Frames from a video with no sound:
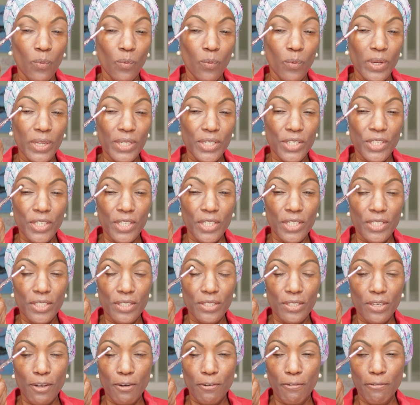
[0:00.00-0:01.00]
which
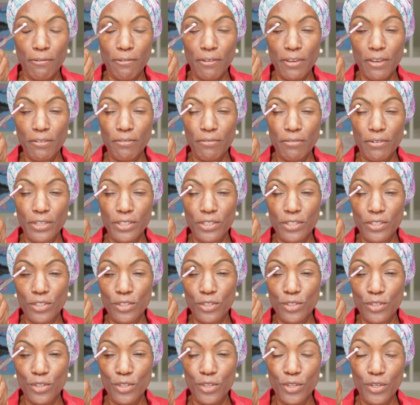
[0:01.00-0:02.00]
is your favorite
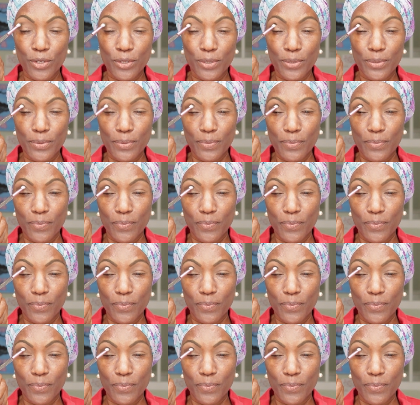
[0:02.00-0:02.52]
store?